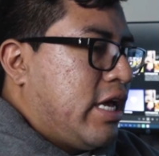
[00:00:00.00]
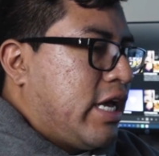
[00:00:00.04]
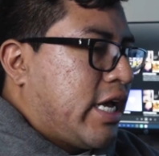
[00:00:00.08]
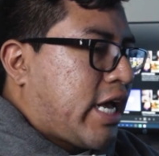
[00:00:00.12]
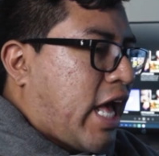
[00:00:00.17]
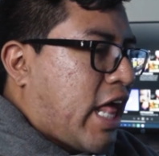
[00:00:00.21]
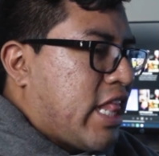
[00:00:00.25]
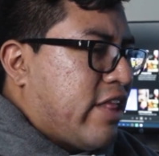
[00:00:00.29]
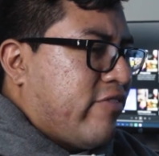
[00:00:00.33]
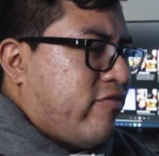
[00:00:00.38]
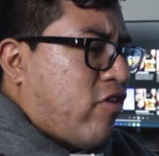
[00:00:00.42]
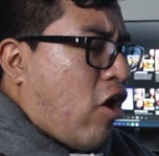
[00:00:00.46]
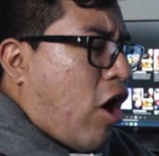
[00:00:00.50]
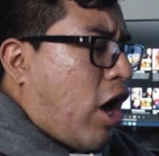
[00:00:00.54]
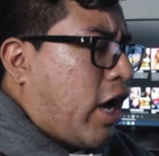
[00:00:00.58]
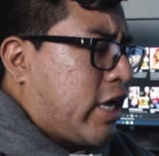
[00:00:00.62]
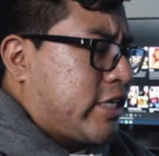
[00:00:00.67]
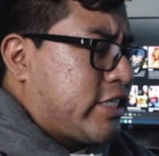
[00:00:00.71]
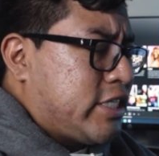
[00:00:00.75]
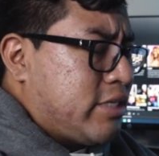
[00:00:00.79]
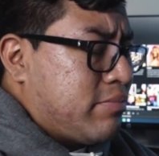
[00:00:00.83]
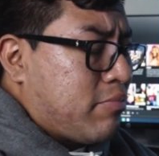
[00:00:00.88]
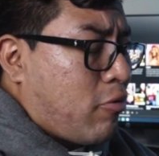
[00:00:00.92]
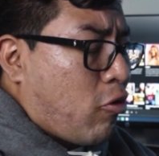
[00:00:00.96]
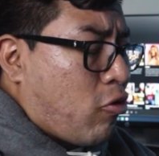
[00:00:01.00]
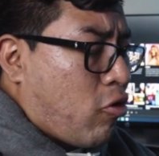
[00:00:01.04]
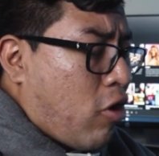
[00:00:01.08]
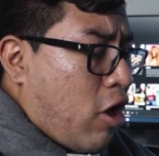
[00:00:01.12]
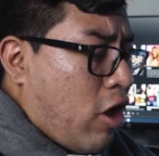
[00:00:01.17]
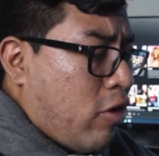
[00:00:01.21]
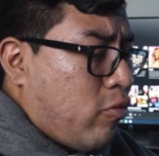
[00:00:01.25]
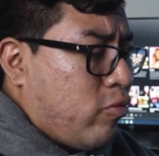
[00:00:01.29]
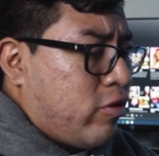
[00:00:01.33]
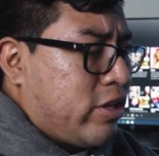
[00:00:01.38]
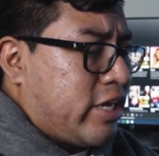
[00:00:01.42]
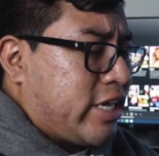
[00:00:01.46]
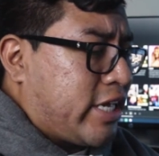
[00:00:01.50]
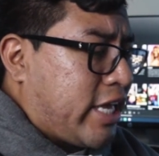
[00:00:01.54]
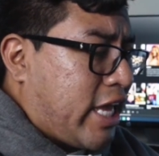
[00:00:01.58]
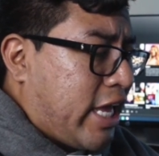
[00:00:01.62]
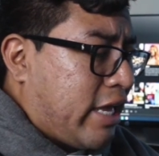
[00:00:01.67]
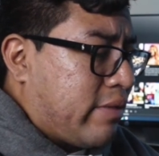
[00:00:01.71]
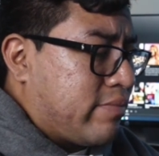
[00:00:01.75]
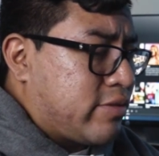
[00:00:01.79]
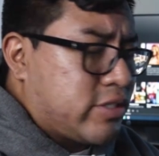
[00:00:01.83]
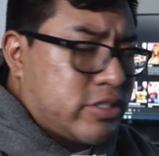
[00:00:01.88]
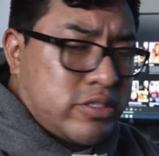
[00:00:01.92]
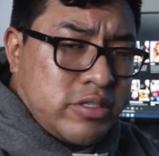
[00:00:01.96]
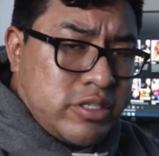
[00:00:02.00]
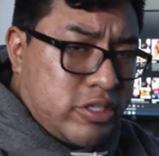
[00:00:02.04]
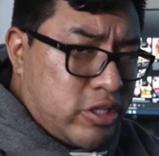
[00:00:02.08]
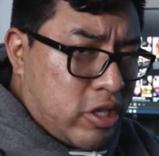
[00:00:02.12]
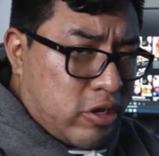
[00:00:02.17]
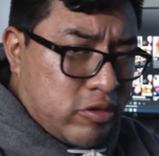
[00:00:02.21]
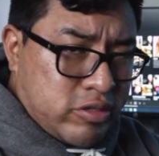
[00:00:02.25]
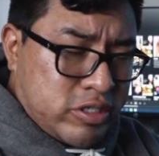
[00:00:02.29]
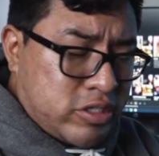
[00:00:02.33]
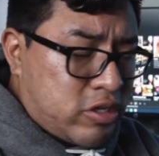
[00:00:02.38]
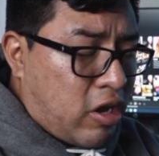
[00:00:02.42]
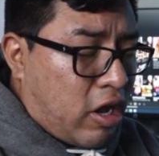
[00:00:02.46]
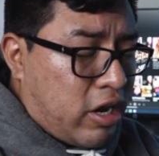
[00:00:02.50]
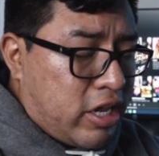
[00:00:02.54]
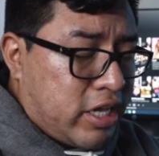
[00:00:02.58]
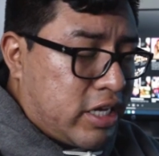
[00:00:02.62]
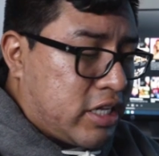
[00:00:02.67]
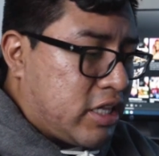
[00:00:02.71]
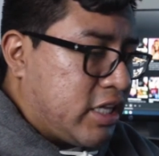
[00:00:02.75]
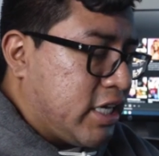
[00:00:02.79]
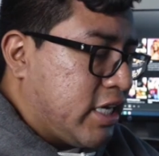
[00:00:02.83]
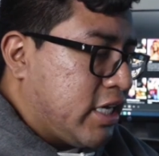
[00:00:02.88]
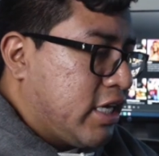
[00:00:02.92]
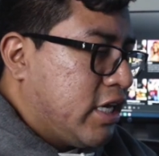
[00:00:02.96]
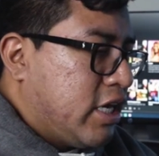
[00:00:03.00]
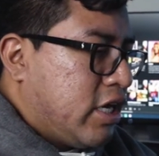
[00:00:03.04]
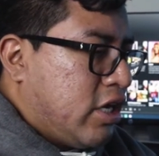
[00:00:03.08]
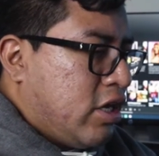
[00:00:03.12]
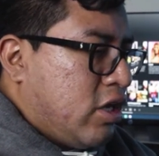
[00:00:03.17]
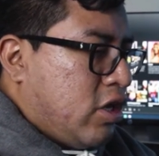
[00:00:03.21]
kind of an oxymoron when it came, sonically.